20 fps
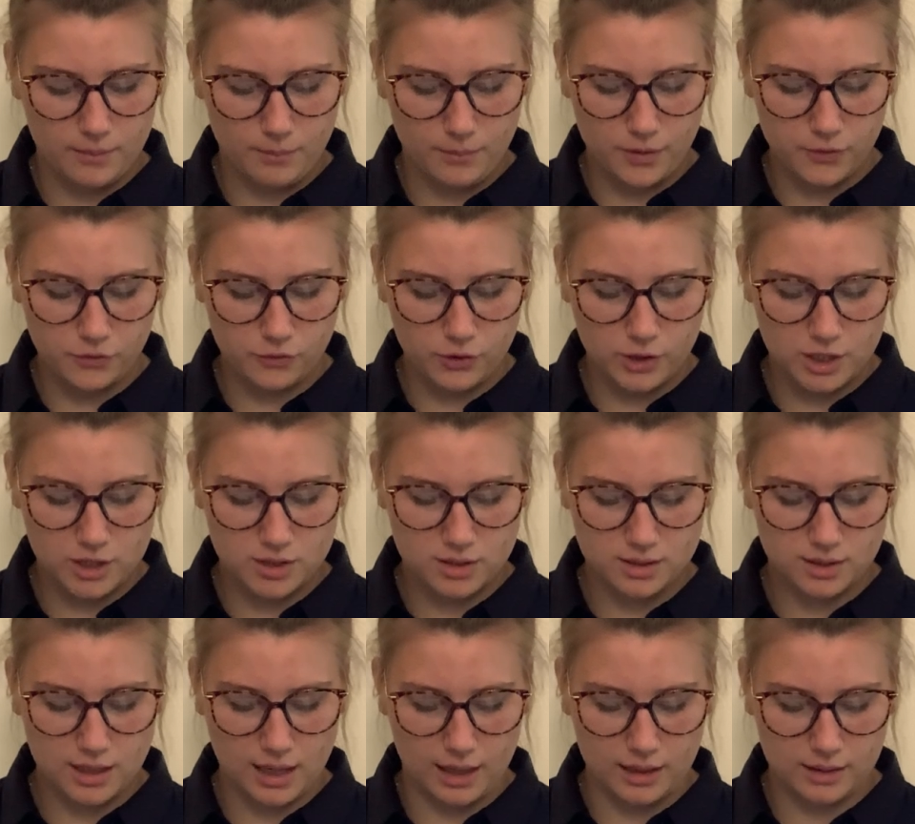"My friend
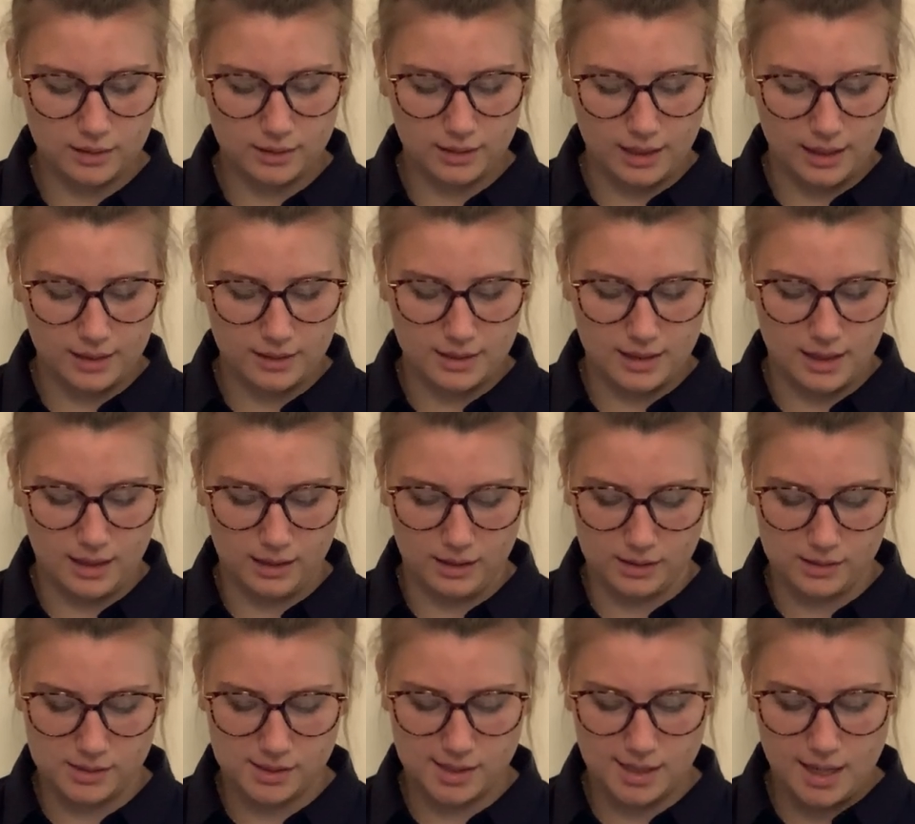Scuttle can tell
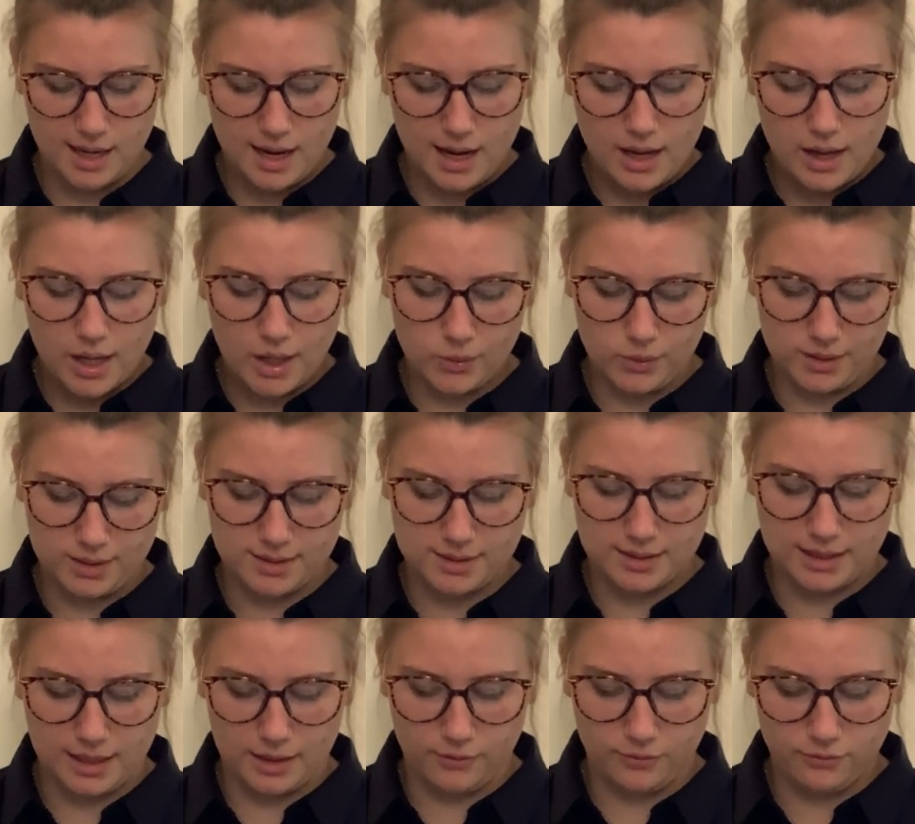us," Ariel said.